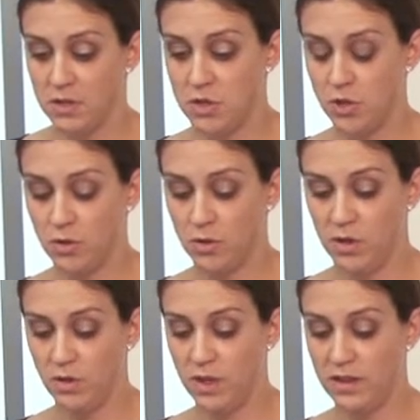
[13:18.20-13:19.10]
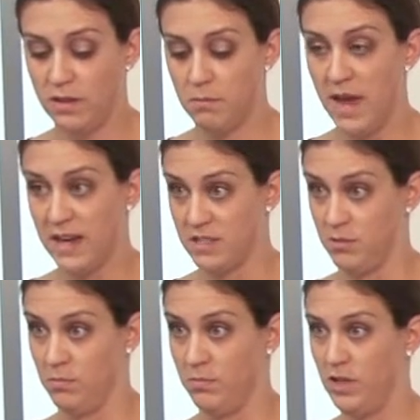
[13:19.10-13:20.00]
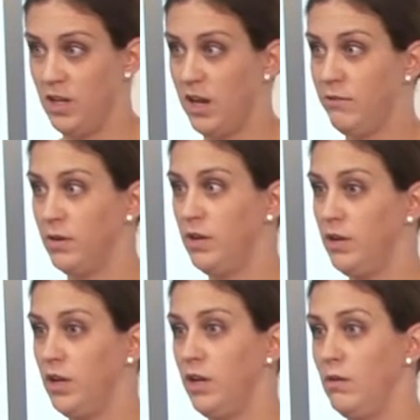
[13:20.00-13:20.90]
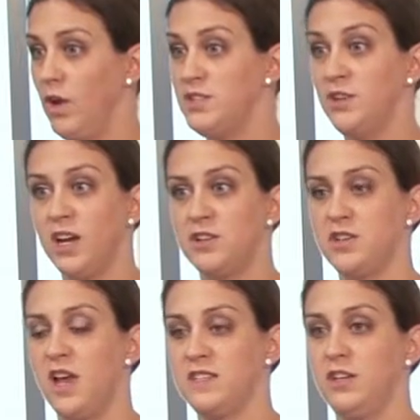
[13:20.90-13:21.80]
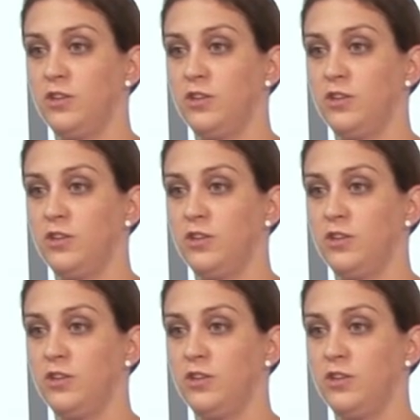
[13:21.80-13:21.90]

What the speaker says: So you get the maximum. As you're exercising,